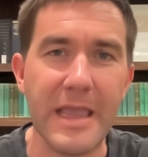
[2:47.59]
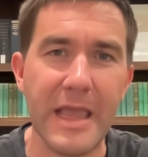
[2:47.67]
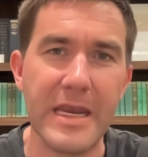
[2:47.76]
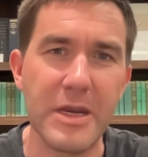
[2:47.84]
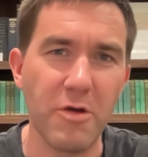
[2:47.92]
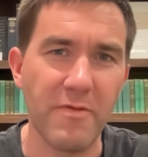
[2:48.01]

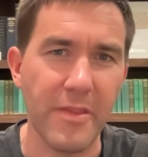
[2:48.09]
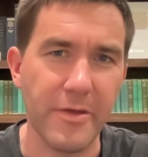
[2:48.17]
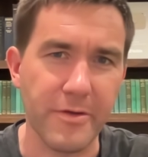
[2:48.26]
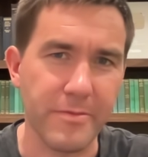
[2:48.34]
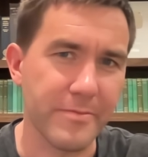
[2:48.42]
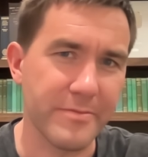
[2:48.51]
and know of
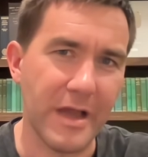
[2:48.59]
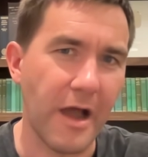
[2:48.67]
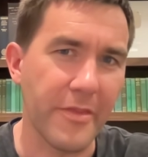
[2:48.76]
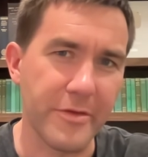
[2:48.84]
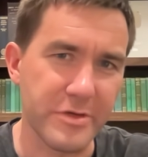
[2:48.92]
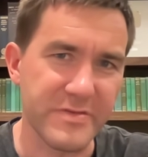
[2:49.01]

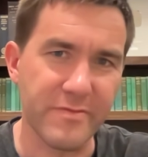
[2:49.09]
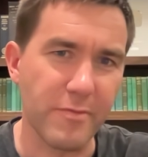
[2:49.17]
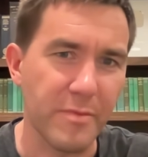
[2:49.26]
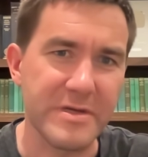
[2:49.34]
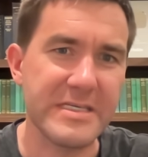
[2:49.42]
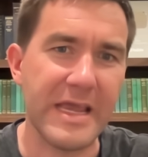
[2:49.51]
others from
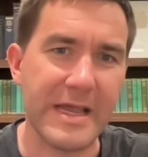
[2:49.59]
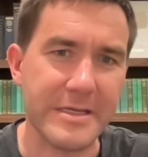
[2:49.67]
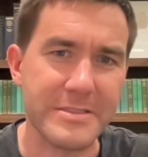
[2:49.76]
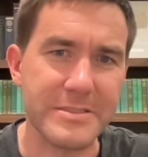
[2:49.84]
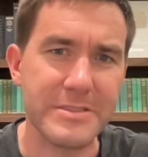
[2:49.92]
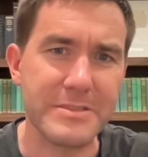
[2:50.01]
Roman
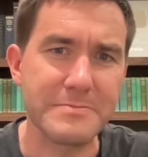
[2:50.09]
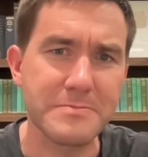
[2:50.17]
texts.